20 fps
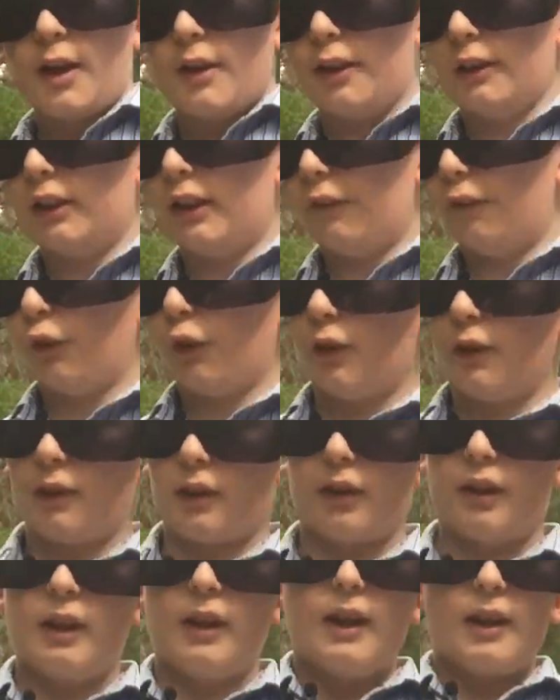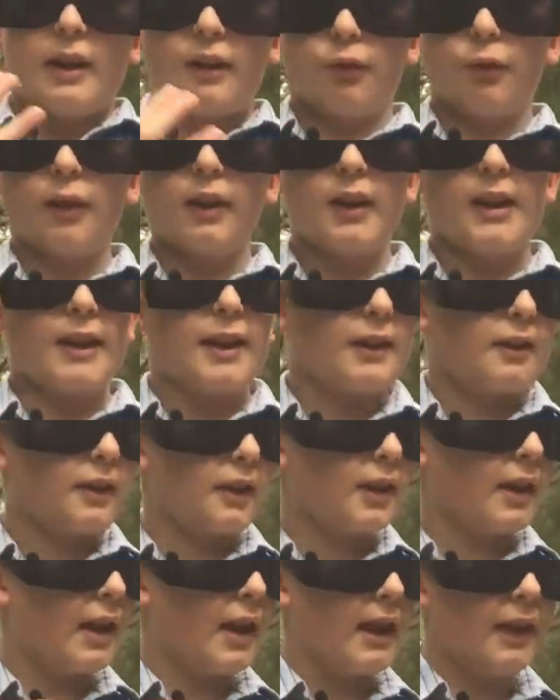the difference. It's really easy
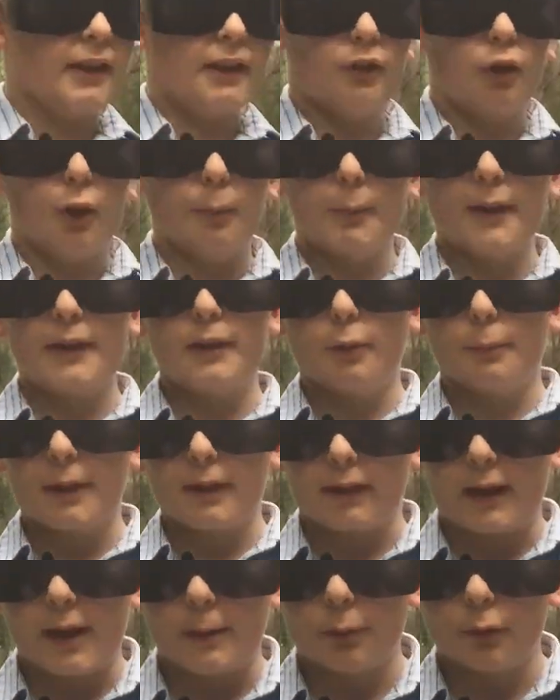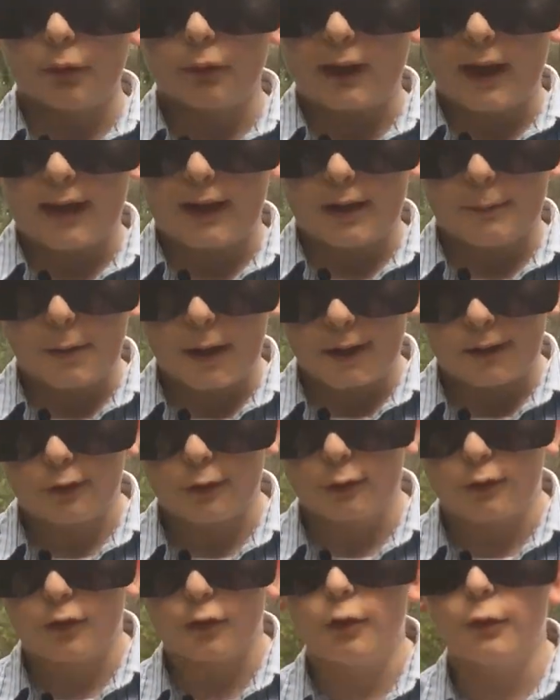and normally they'll be labeled at a pet
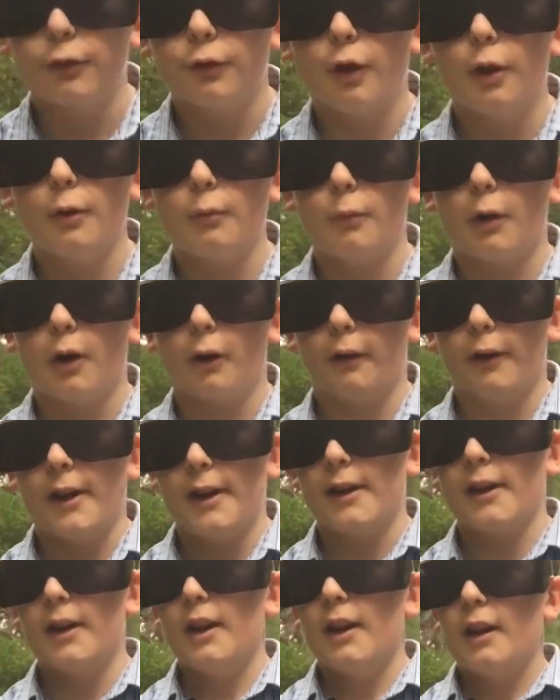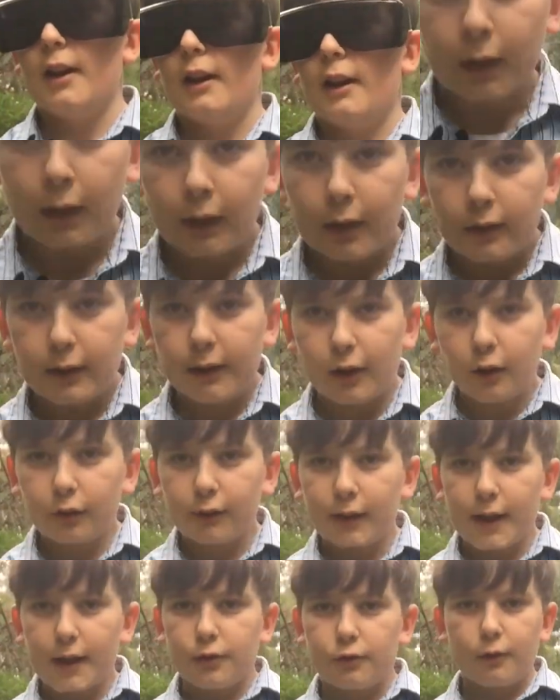store, so don't worry. Neon
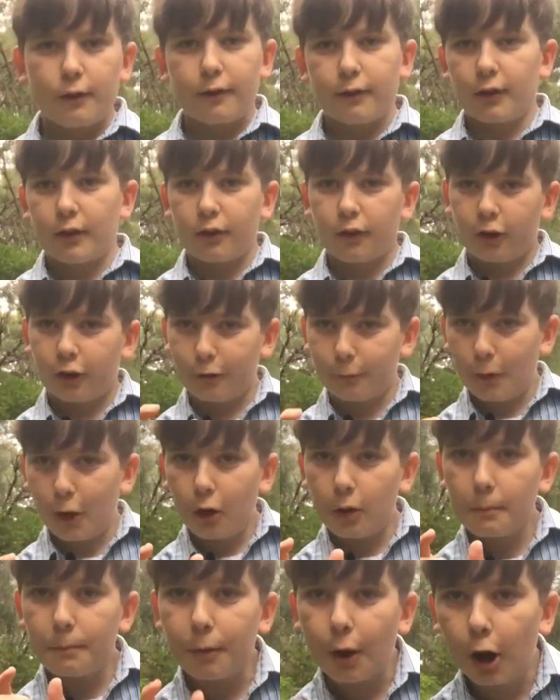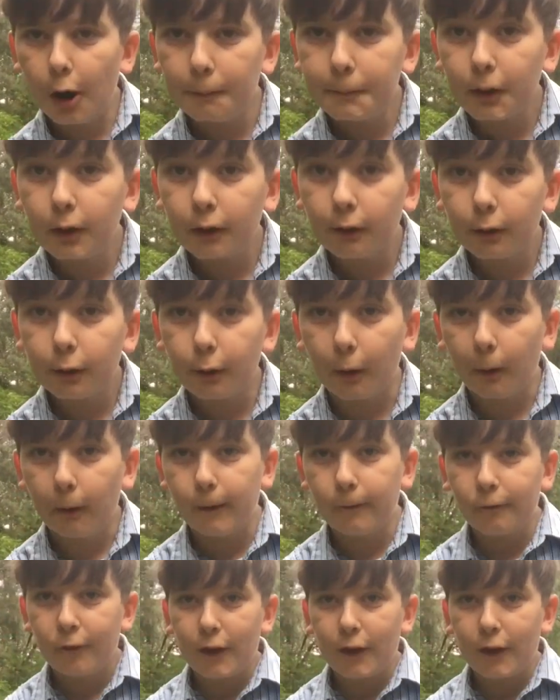Tetras are small, popular aquarium